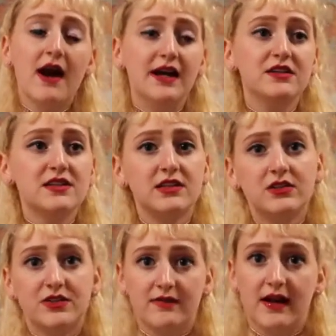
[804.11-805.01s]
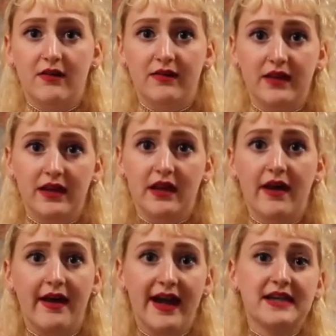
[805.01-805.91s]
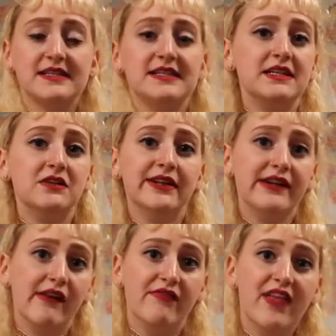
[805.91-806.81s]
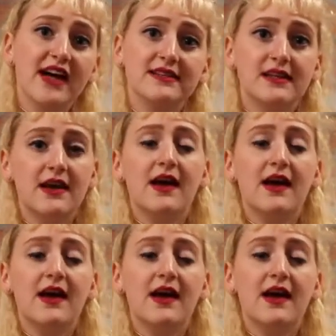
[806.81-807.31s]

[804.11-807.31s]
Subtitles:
I just looked around the exterior of that.